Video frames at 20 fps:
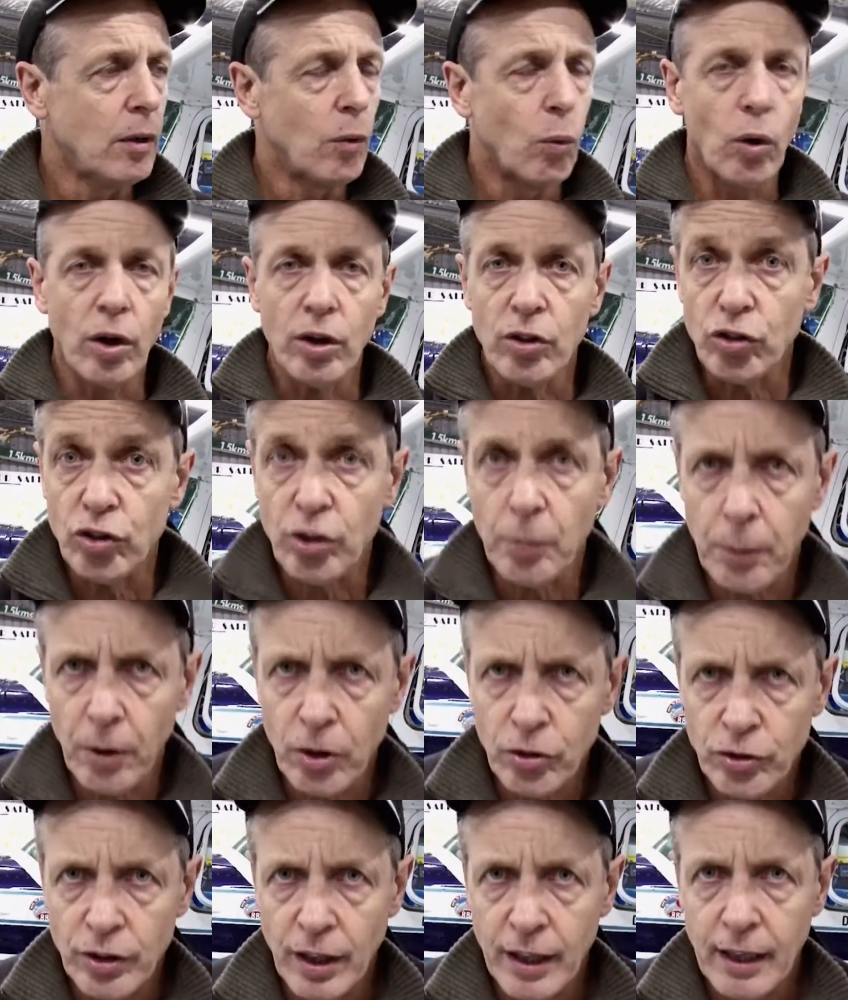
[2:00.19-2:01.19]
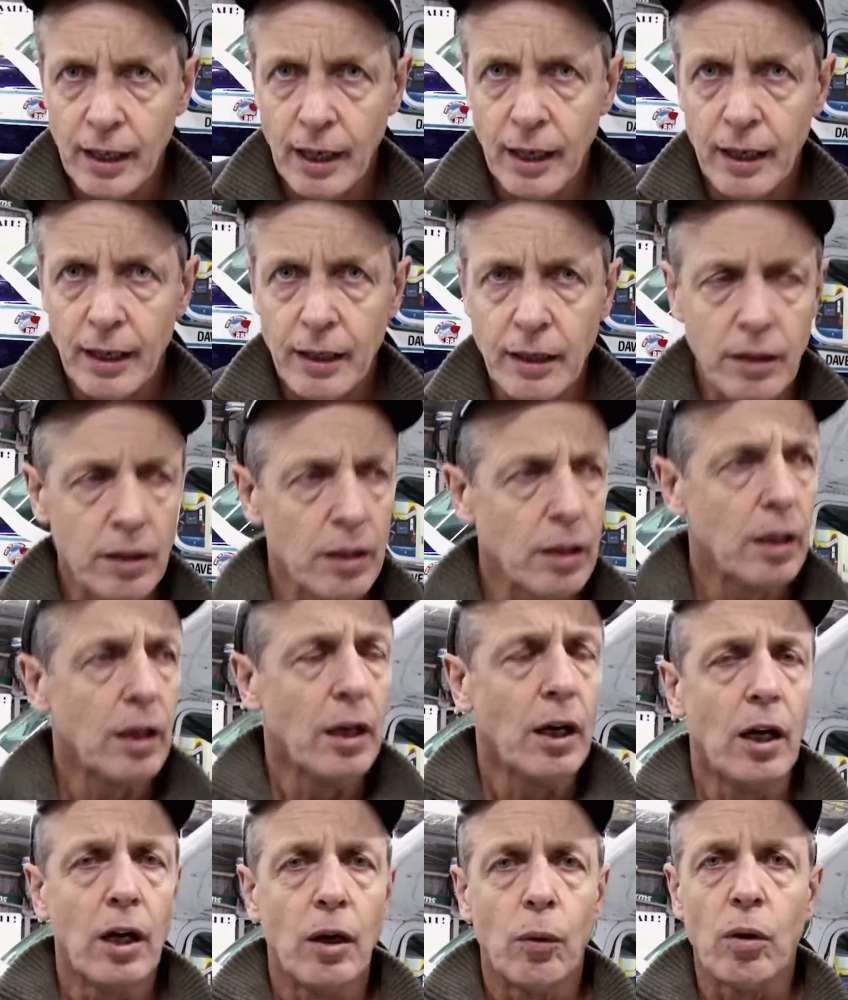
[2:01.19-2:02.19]
What is the prostate gland?
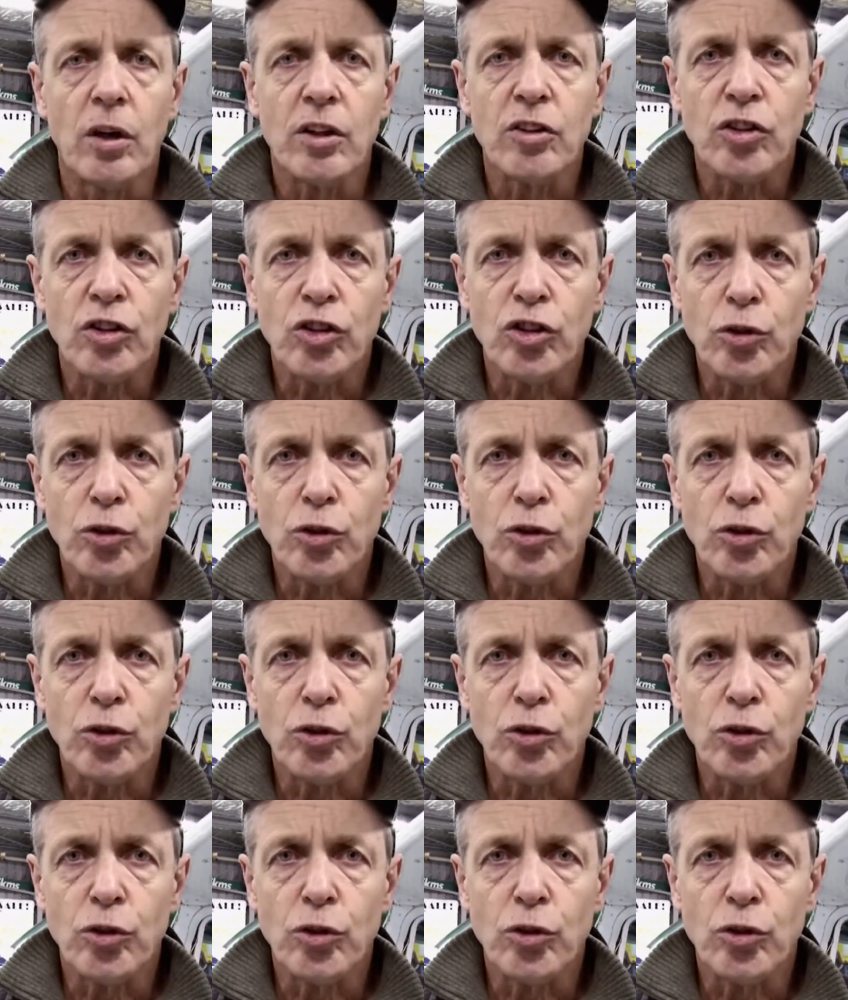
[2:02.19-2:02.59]
Well, it's a